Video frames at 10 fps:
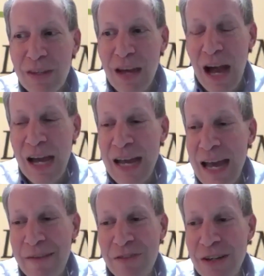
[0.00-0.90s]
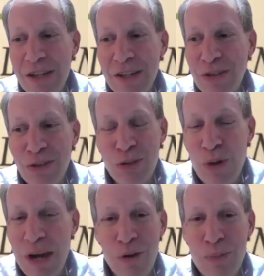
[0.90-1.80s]
I have a
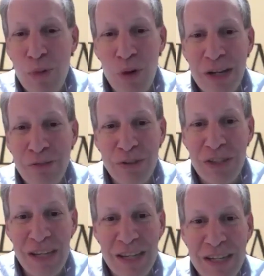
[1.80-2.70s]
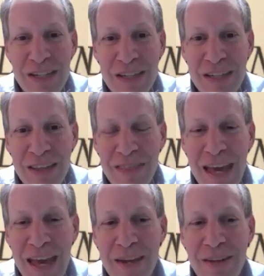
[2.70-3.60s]
2-hour morning routine
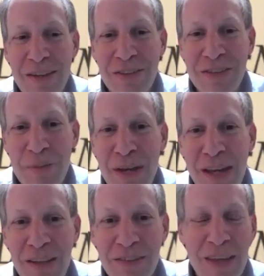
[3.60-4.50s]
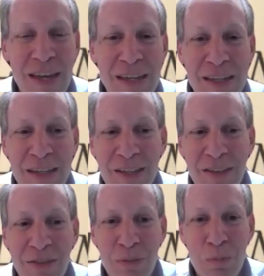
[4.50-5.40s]
that some may say
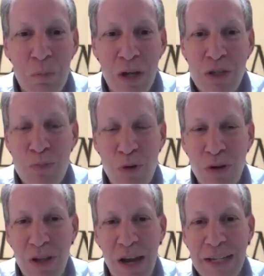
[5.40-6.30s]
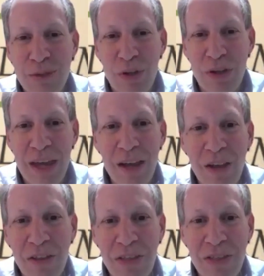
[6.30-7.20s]
is much more aligned with
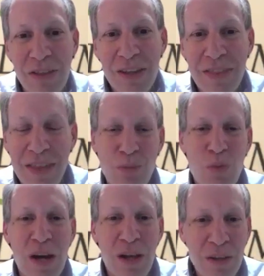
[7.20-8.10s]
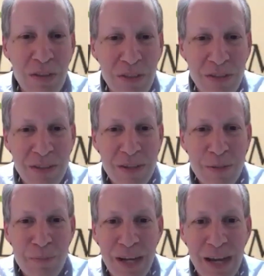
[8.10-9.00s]
health than wealth,
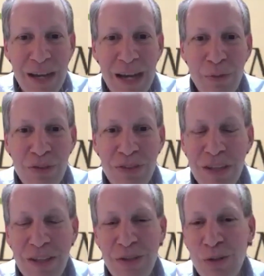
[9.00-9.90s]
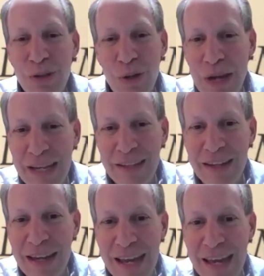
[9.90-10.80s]
but I will say the two go hand
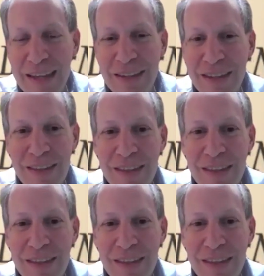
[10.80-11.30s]
in hand. And